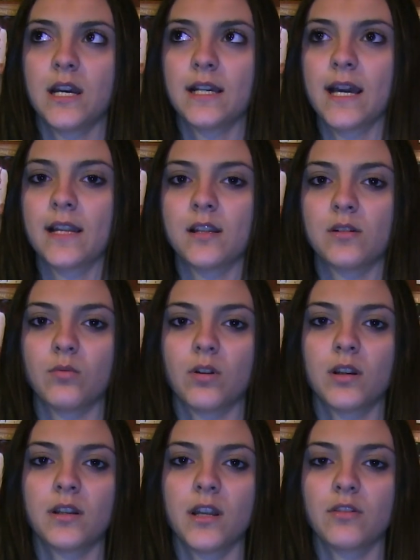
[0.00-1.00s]
I got out of
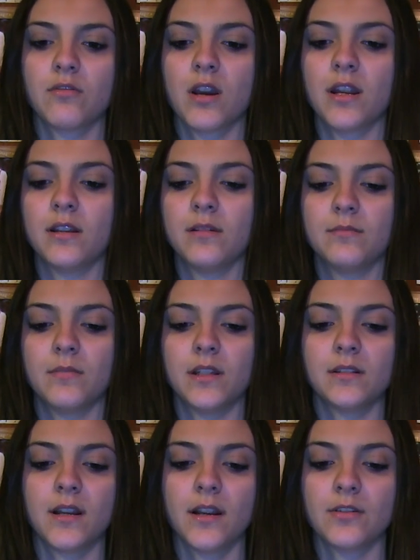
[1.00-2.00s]
work and I cried my
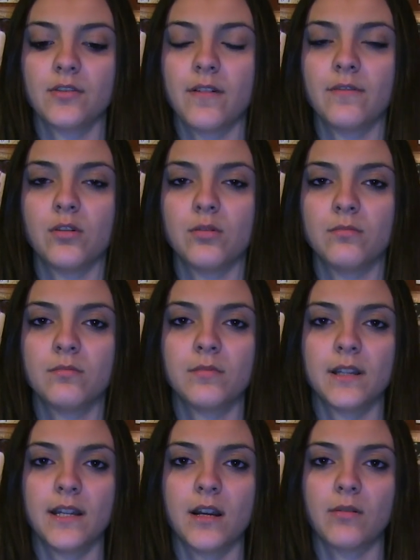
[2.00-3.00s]
entire drive home,
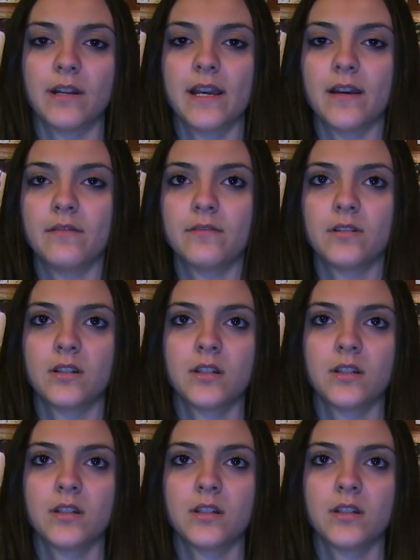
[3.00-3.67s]
an hour and a half.